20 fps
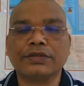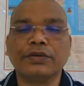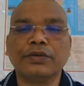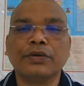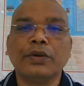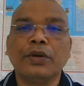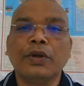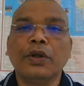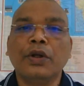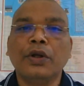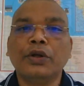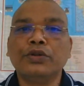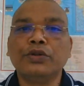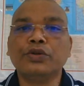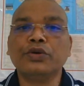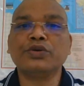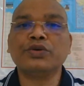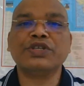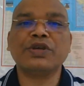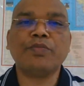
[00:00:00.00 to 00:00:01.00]
So
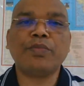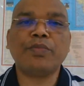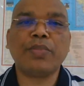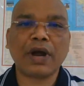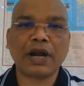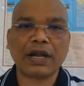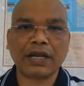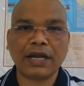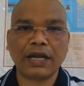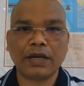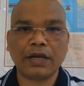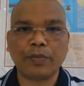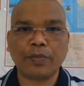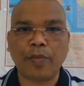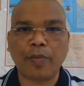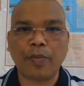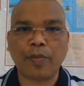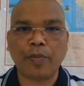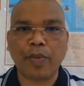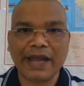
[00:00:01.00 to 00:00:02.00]
those important
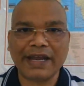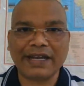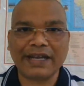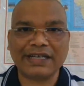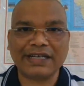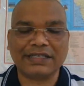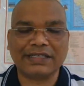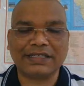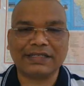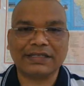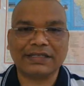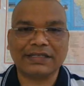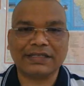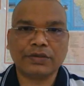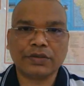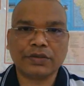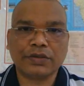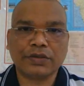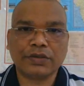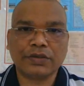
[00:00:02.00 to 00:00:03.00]
points,
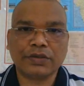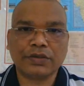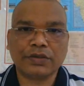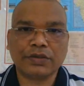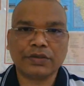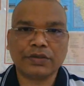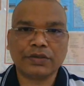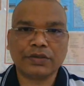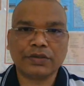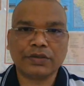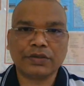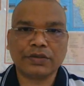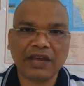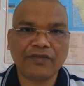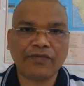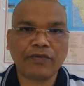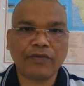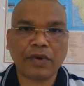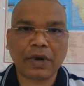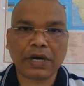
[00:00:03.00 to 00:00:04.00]
those important
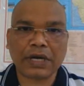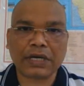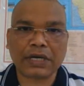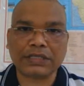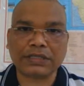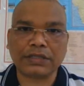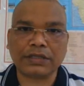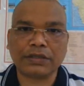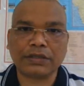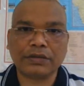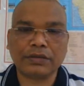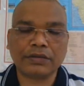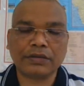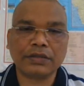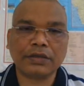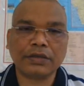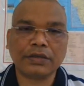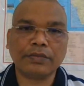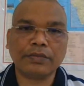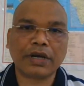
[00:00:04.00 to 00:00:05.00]
key words,
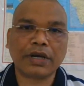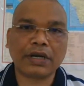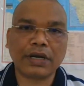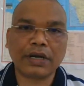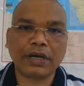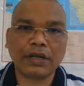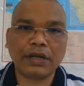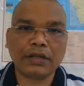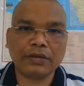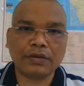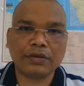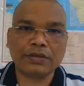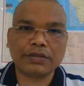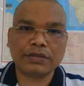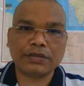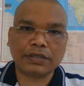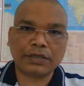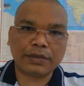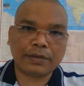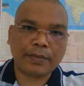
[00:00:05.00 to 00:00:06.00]
those important,
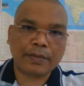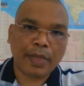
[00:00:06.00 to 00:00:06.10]
those